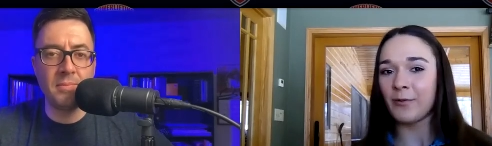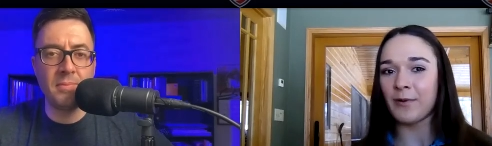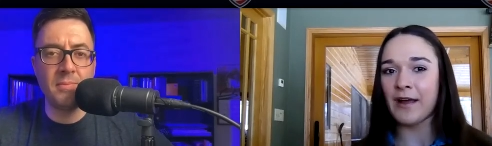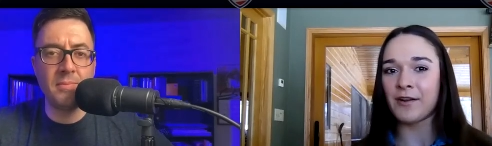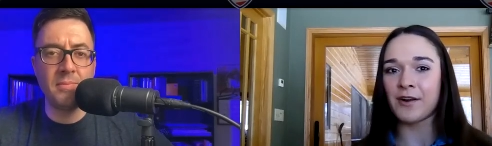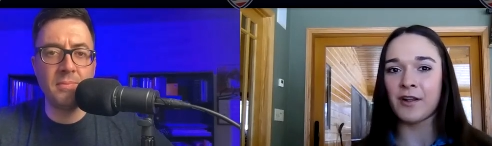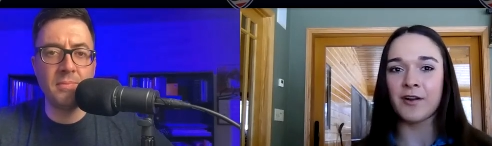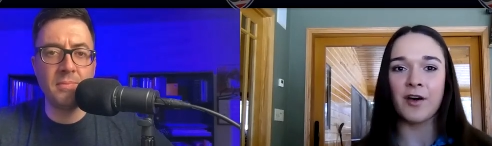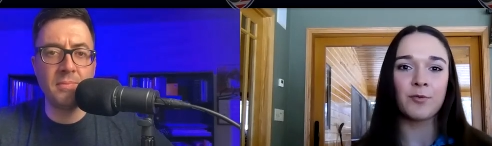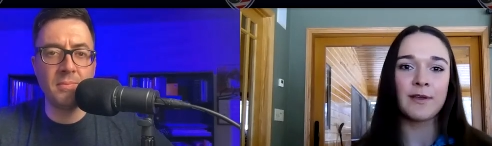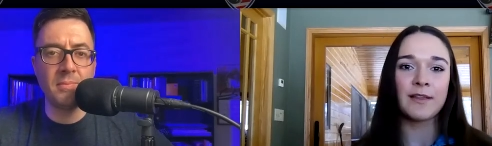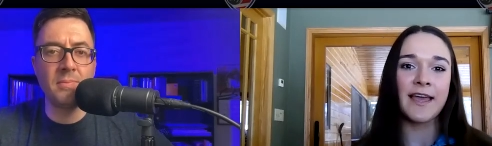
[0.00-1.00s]
Speaker 1: well rounded on all
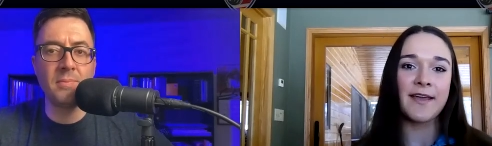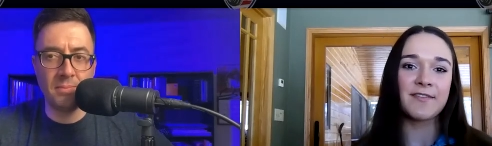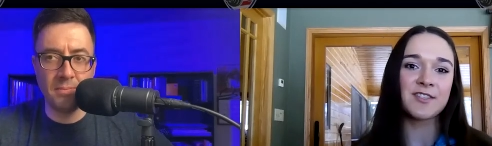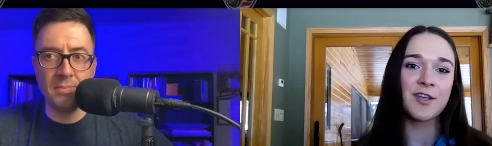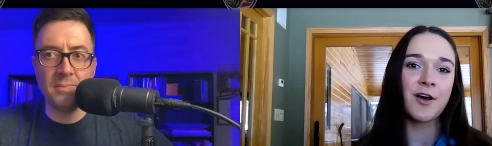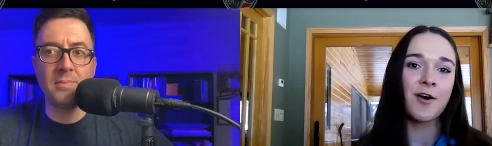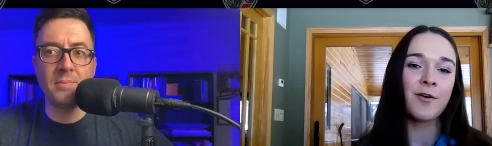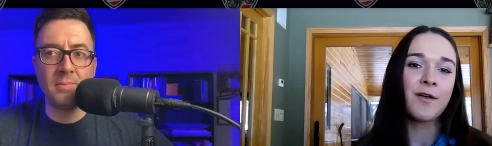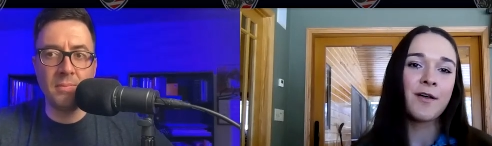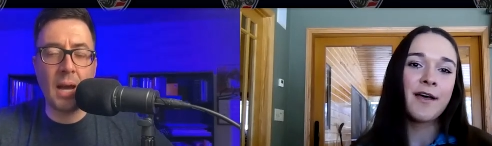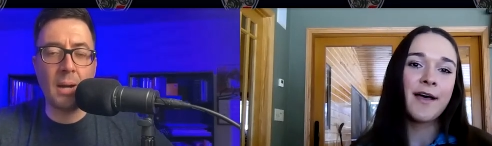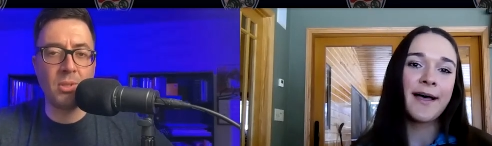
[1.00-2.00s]
three lifts. So
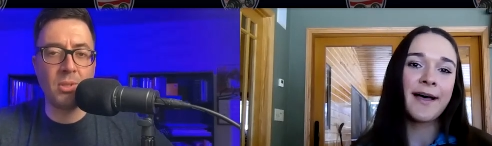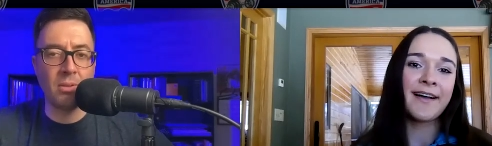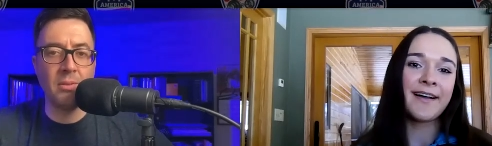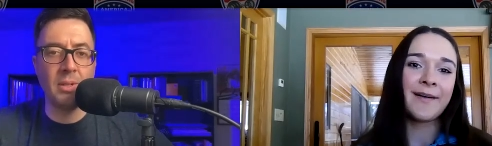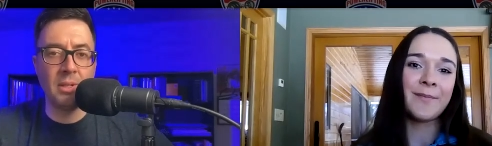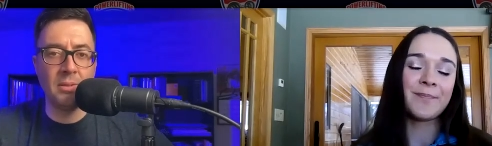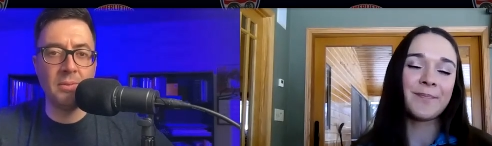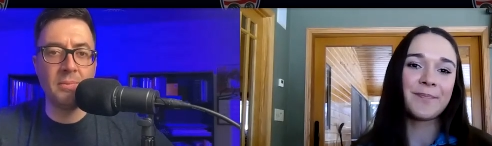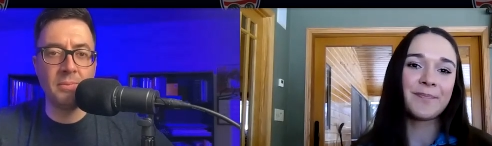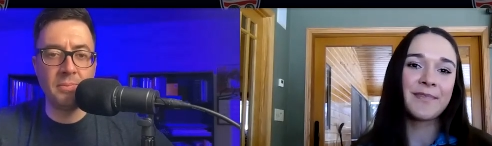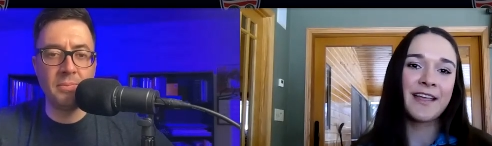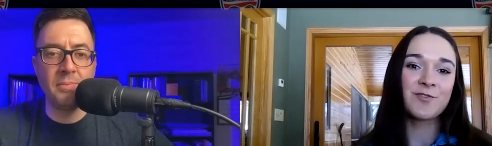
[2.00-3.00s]
Speaker 2: absolutely, um,
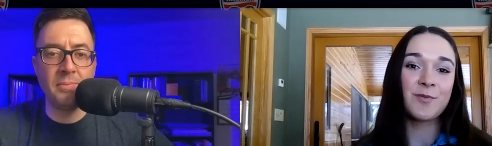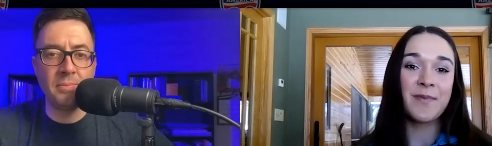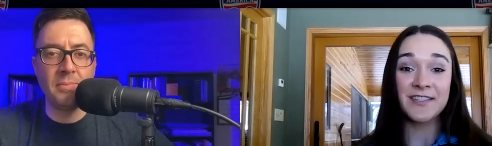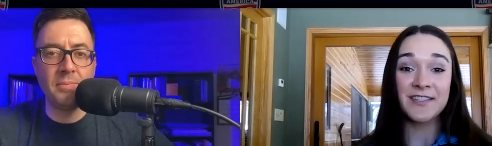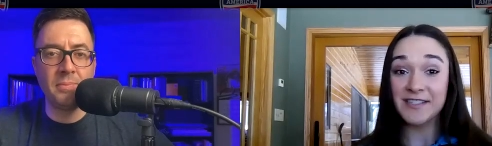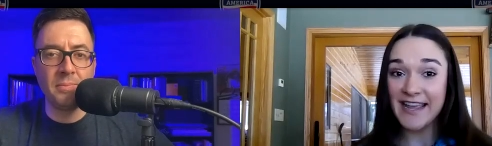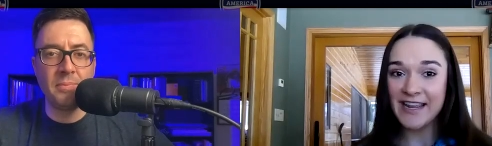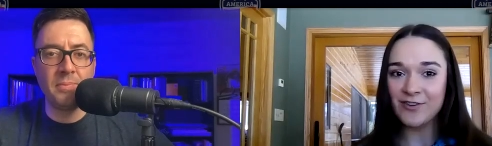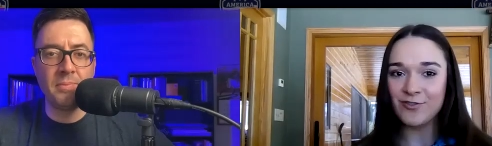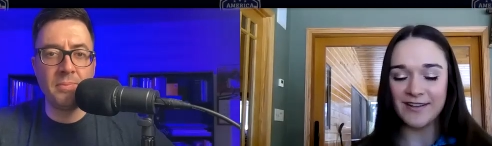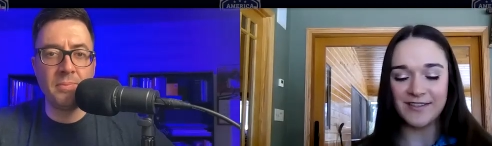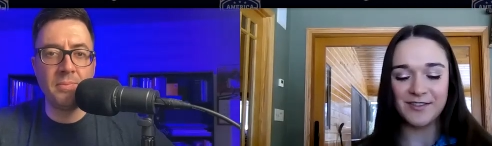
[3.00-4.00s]
Speaker 1: that's what makes you
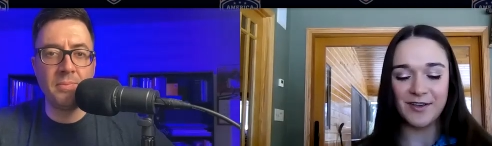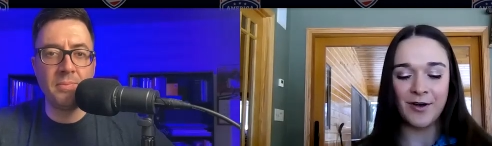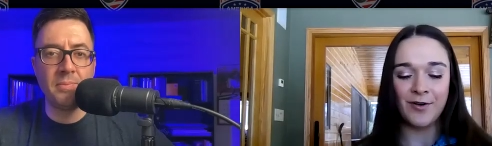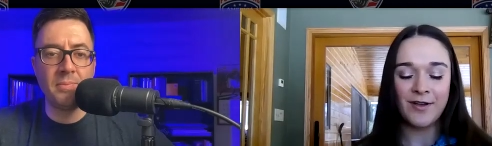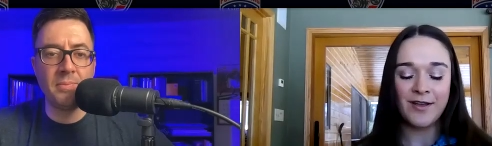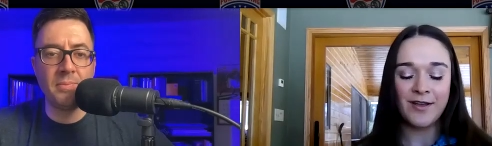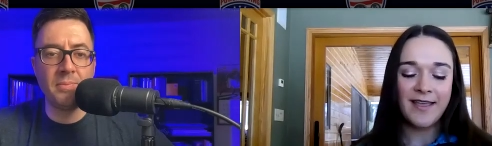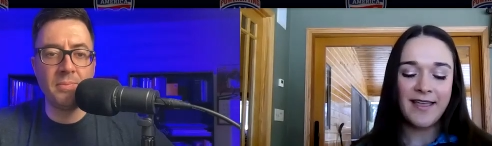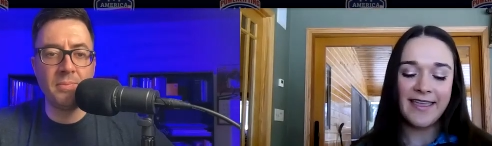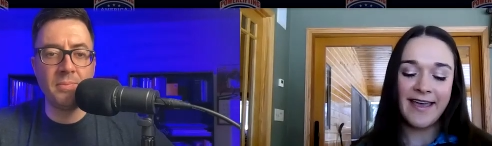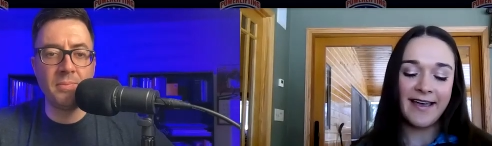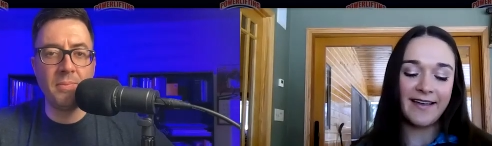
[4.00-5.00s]
dangerous. So
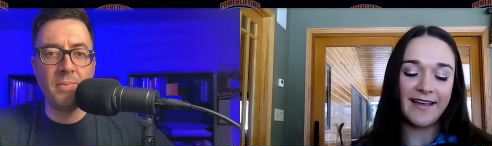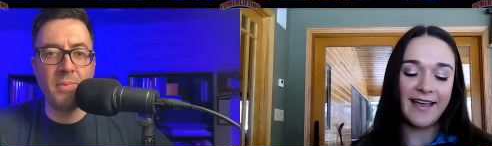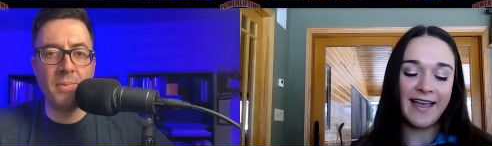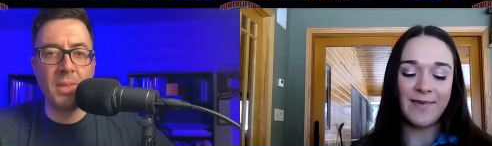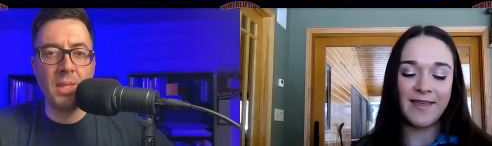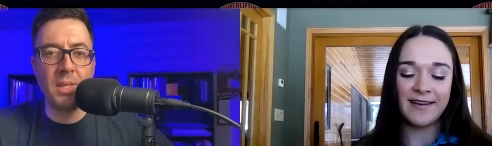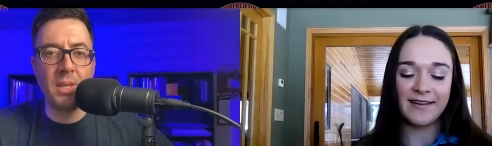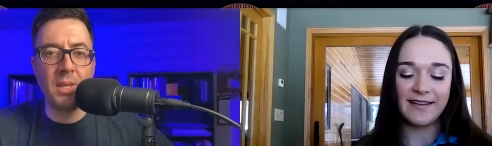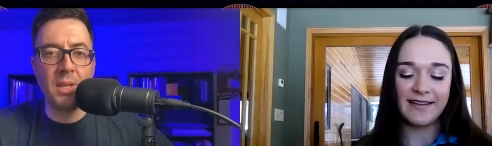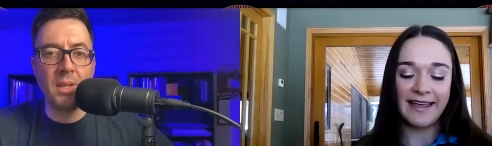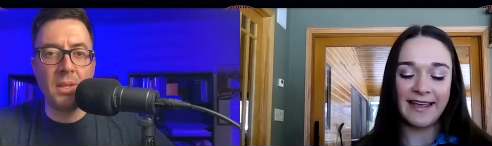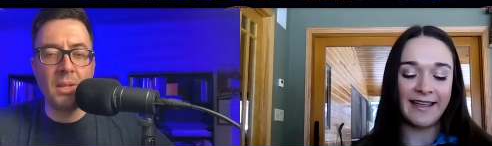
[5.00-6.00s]
yeah, I mean,
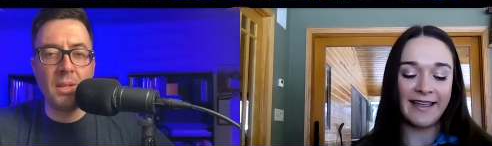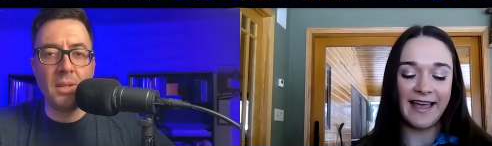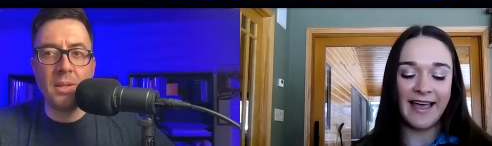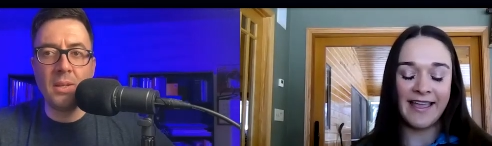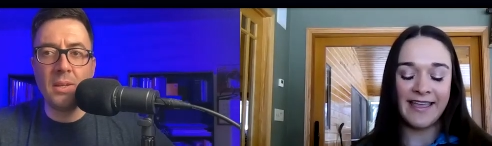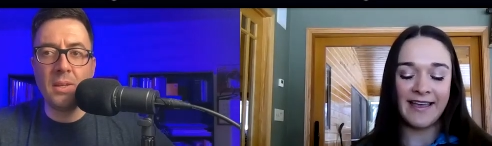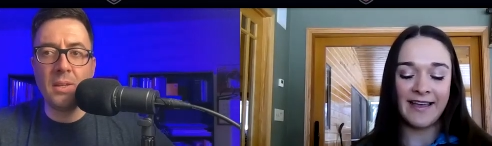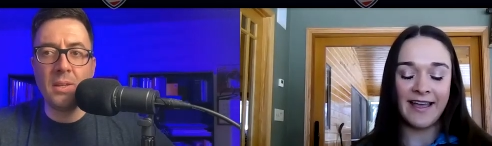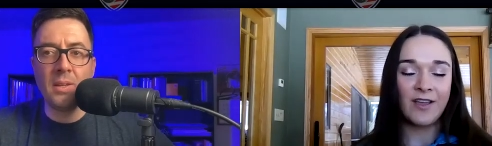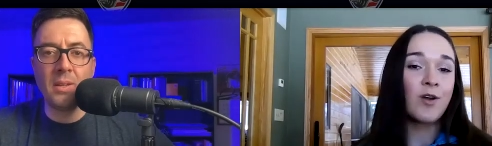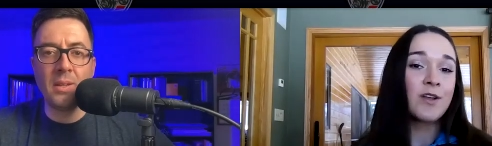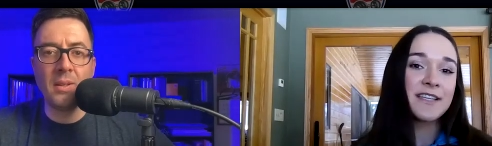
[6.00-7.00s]
I I
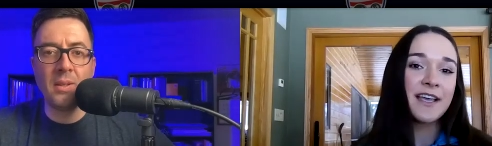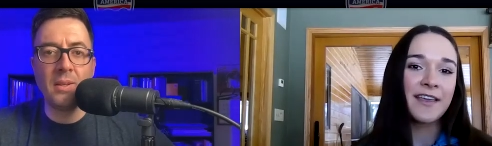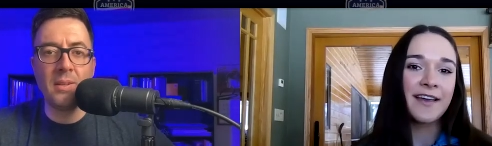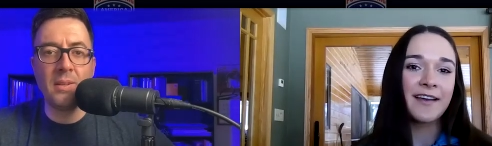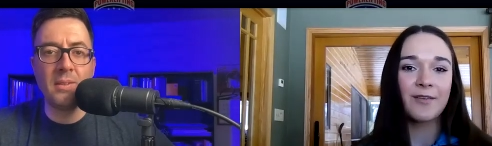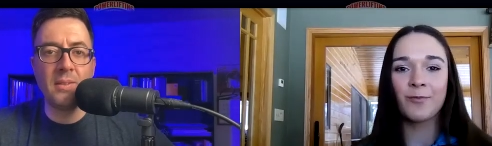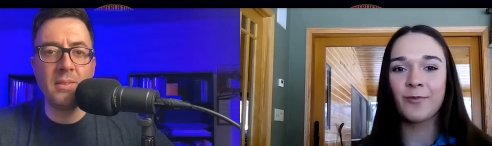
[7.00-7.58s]
uh, I couldn't tell you